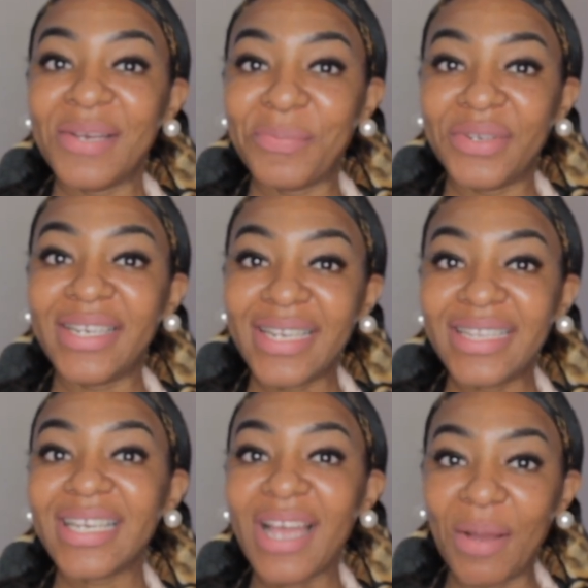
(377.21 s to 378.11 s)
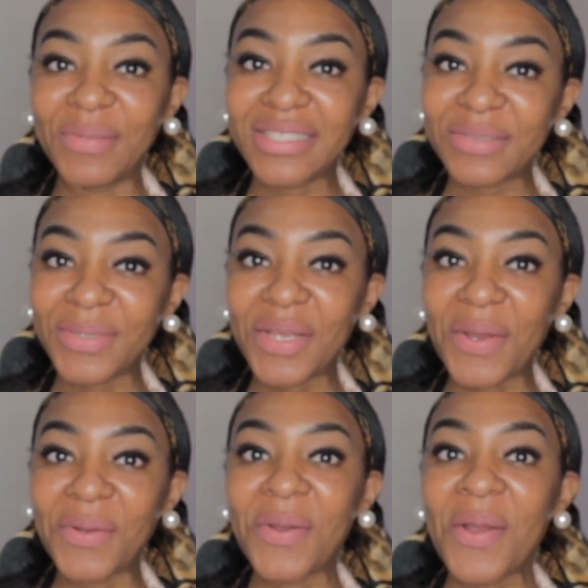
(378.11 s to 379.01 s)
put in the comments
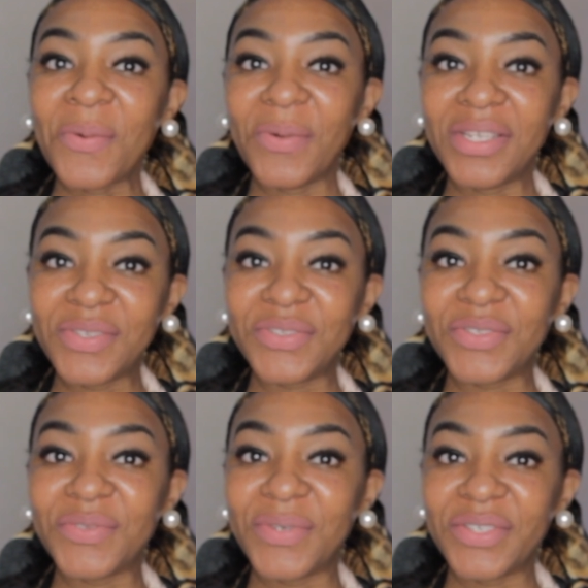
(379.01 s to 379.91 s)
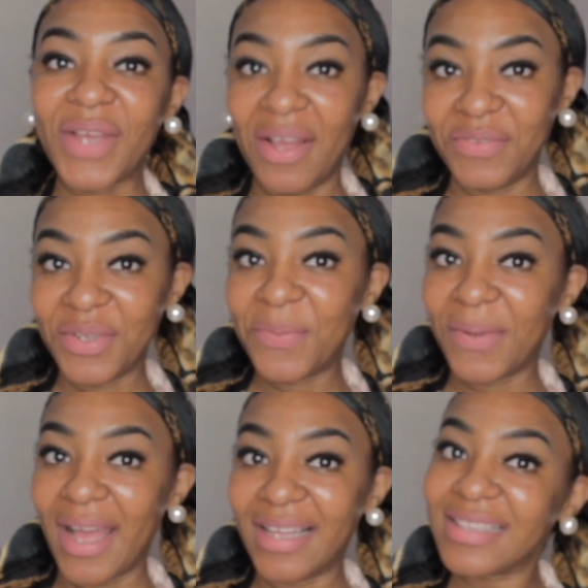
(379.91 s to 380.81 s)
below what you do when you're having your
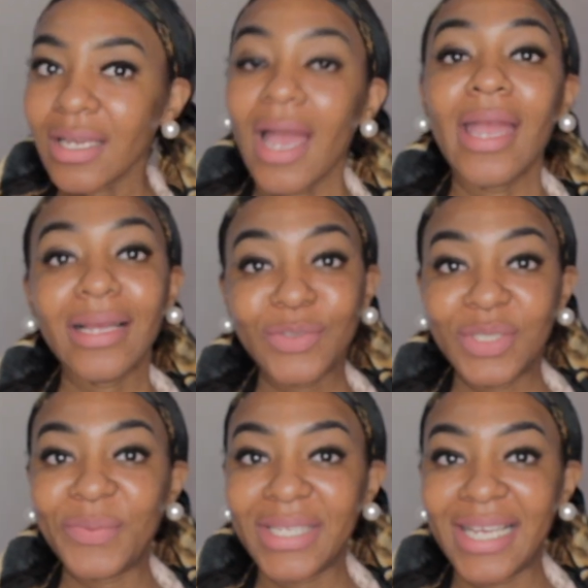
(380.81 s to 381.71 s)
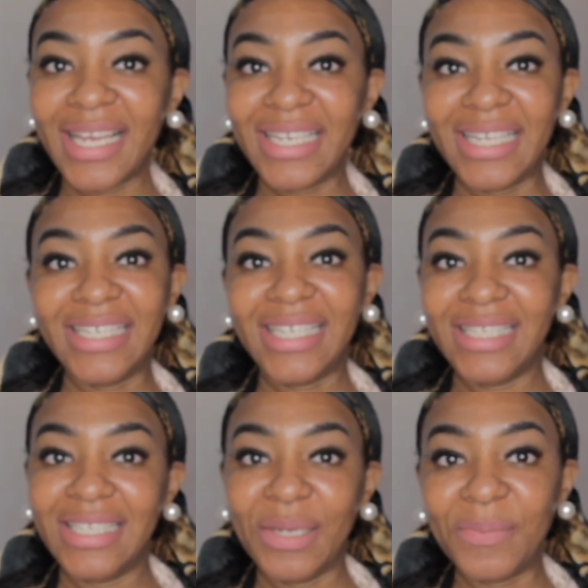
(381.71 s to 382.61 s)
bath. I actually went ahead and
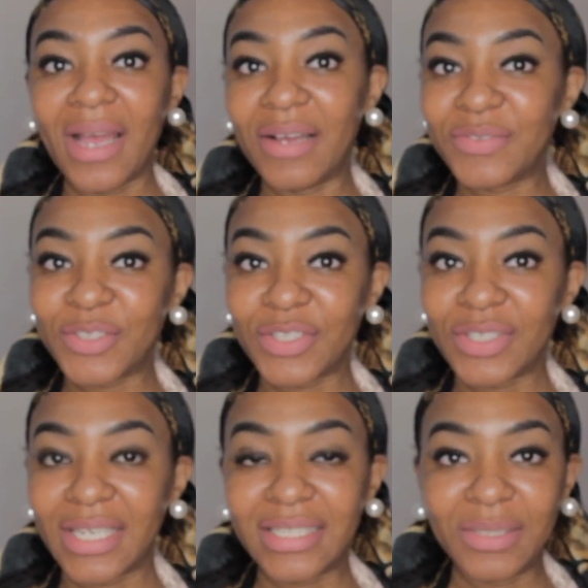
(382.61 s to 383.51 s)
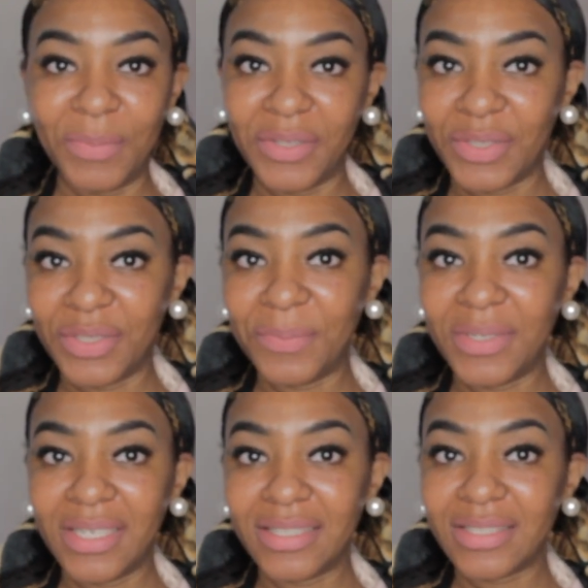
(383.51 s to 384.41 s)
clean up after I did my 30
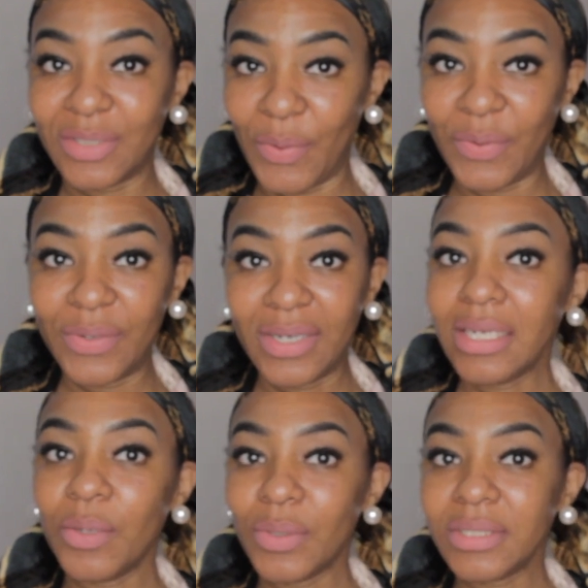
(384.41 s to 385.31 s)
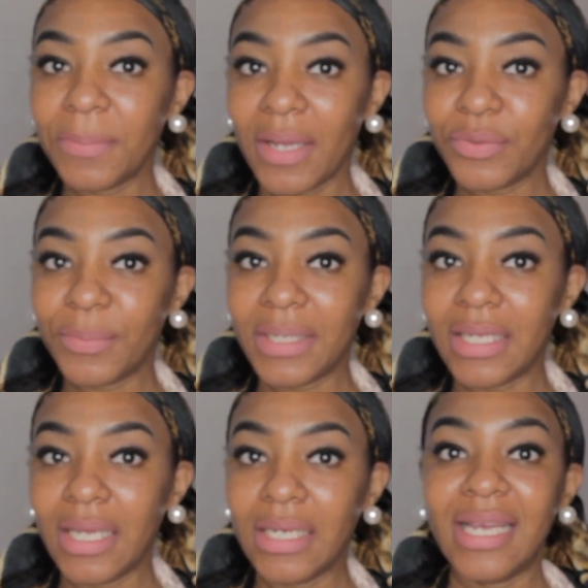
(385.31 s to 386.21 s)
minute soak and I washed the bathroom
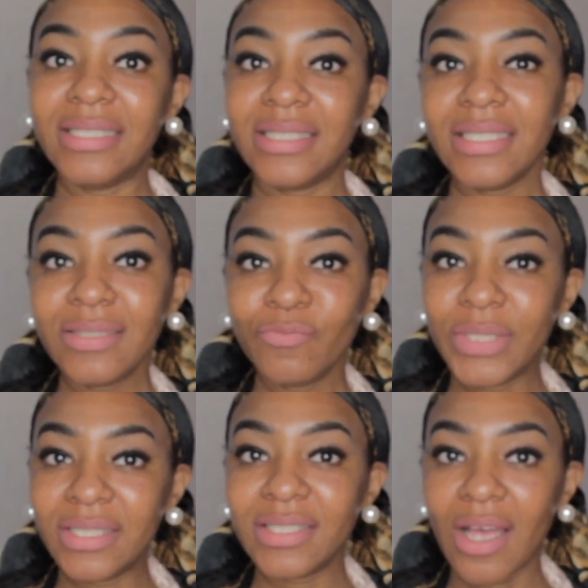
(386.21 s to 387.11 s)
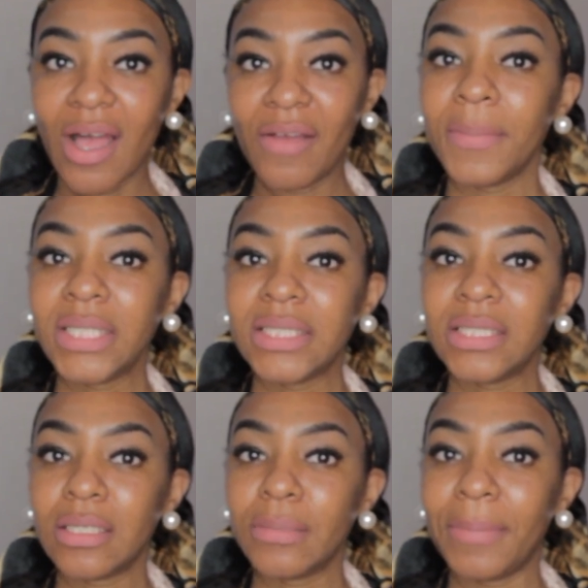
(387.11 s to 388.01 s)
again. I did rinse off because
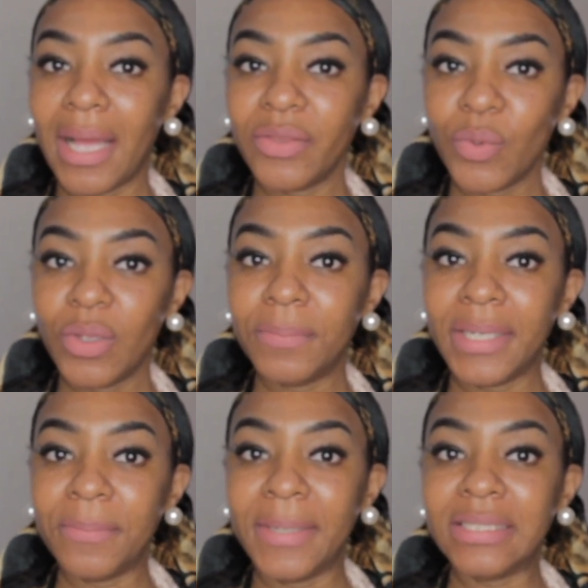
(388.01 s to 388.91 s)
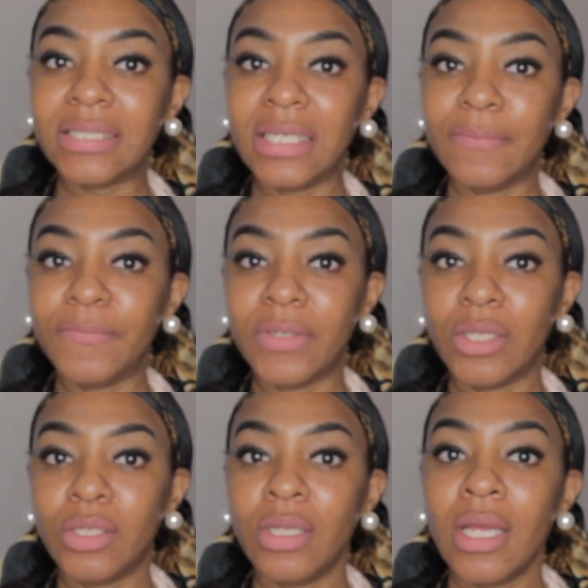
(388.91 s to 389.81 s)
the bath oil made my skin feel